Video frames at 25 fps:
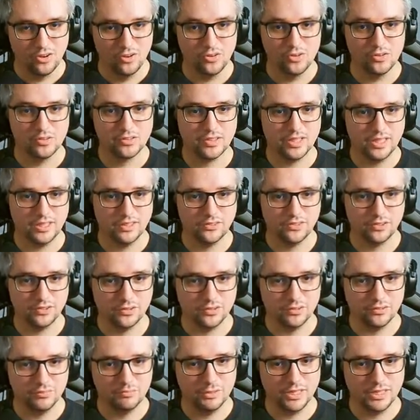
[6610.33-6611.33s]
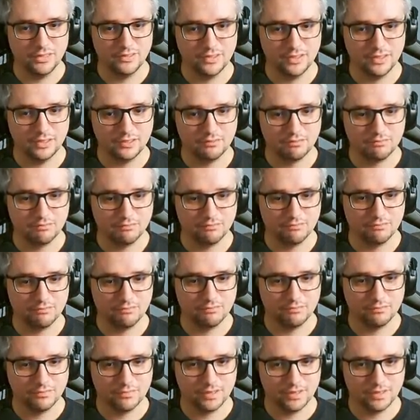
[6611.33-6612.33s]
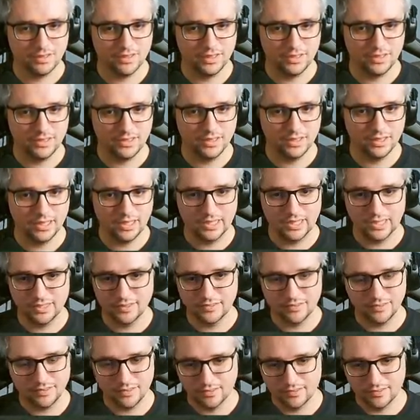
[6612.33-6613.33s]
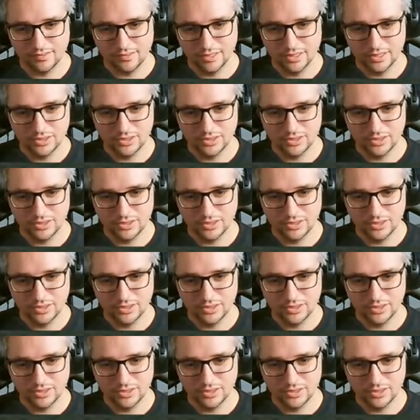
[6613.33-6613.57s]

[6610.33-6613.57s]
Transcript: Okay, so basically the hands is